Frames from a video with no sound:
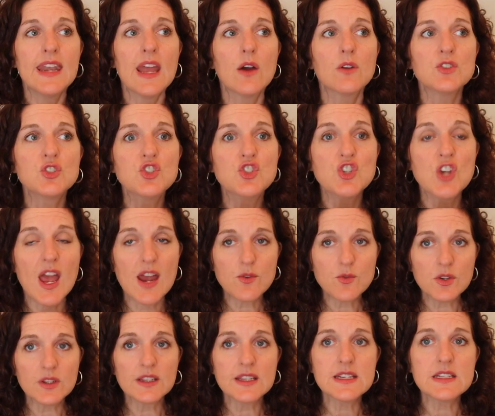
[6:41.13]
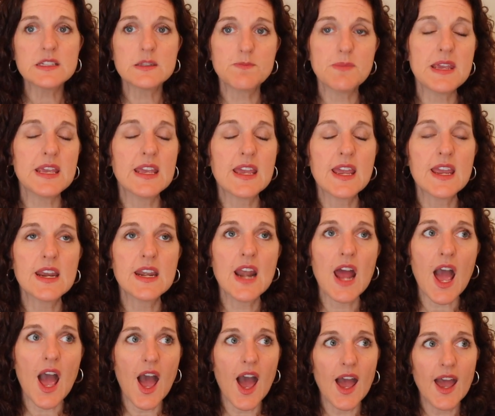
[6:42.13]
Now, generally
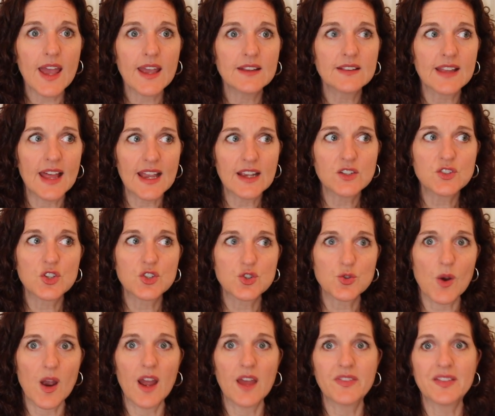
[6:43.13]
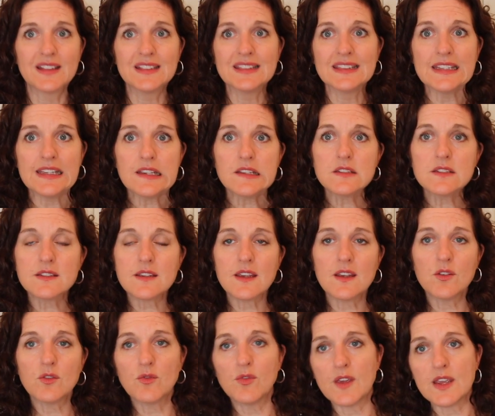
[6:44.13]
speaking, I like to try the least
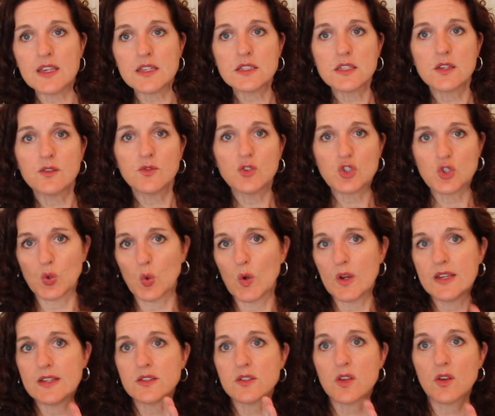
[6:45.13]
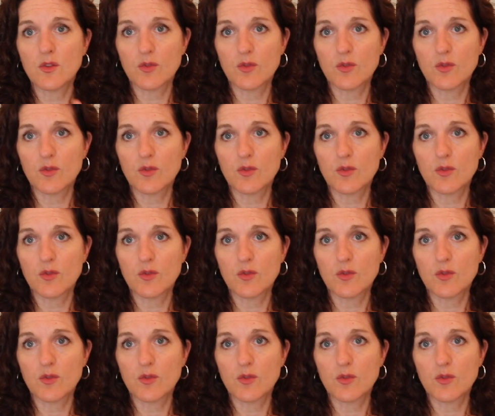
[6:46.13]
invasive choice